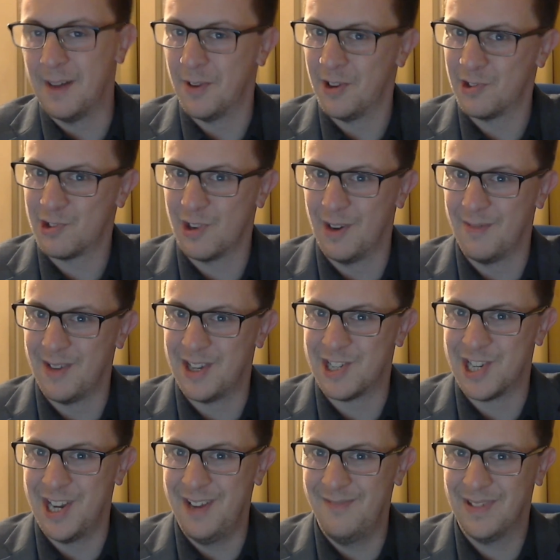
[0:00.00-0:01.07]
I'm not trying to be
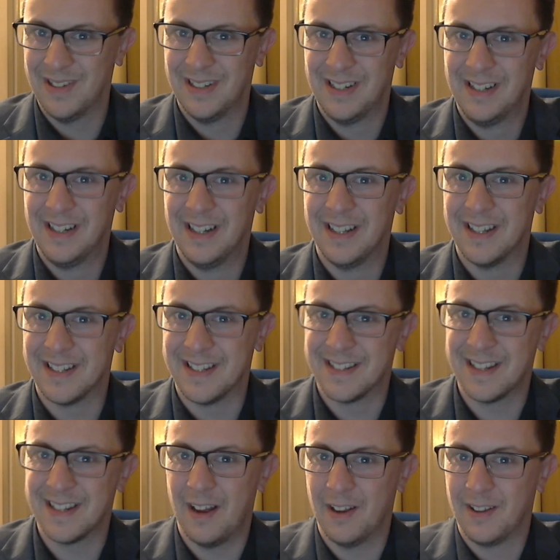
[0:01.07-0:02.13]
cheap. This
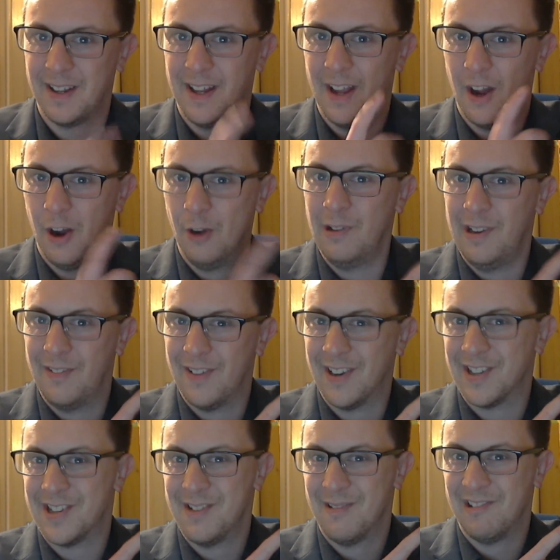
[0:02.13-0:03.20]
is the only
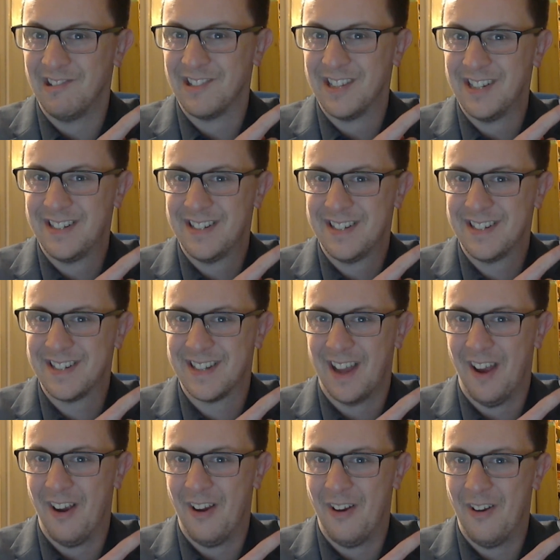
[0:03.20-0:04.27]
thing she wanted,
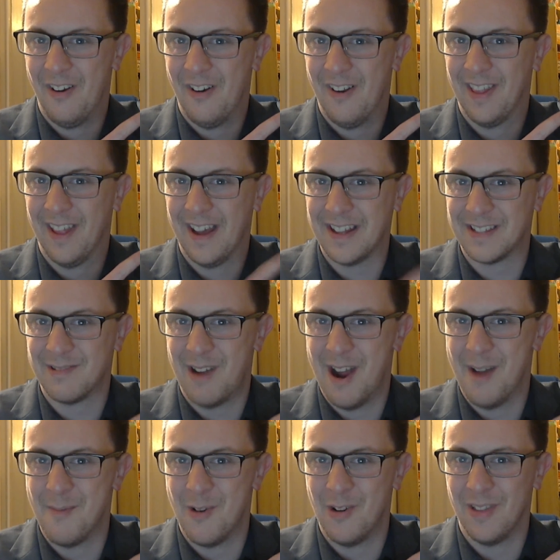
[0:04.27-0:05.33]
so that's
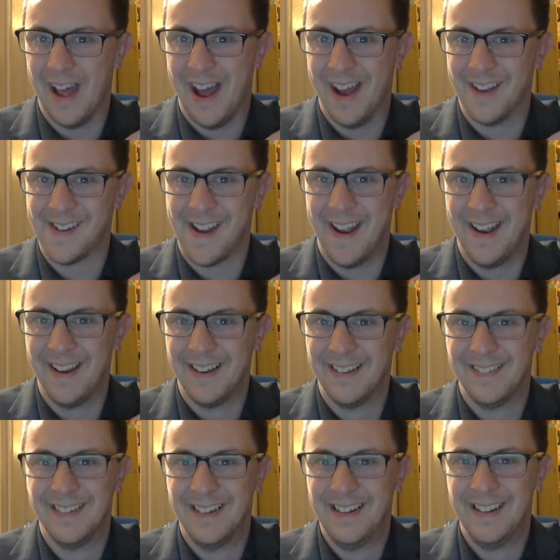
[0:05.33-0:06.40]
why I bought that, okay?
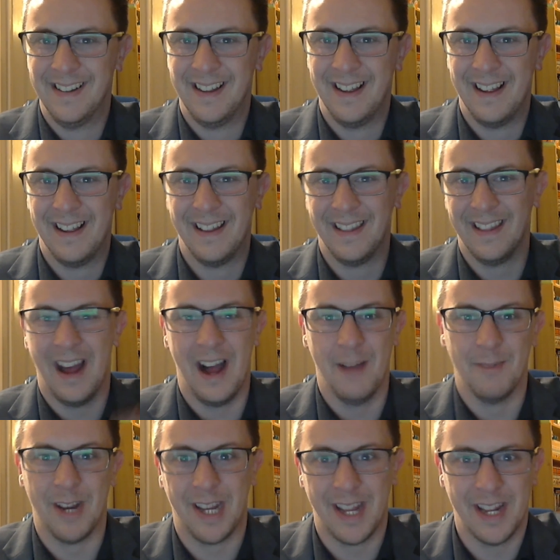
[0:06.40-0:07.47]

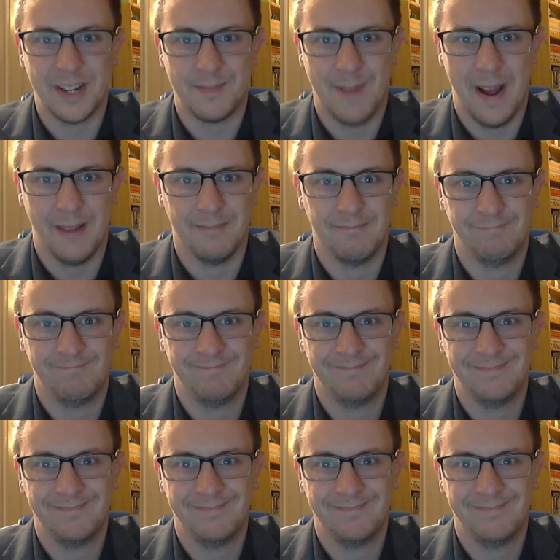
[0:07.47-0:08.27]
I'm an engaged man.